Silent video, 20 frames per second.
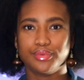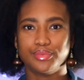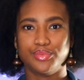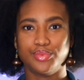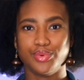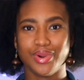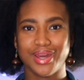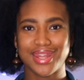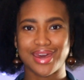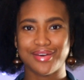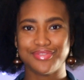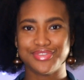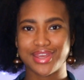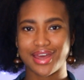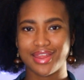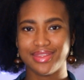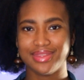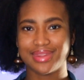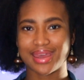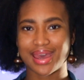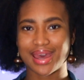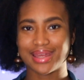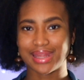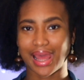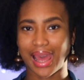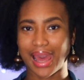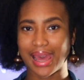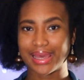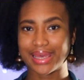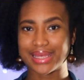When I've done that,
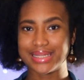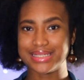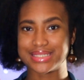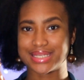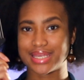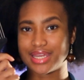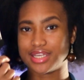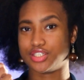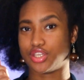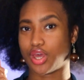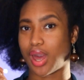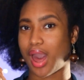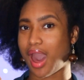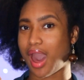I can take the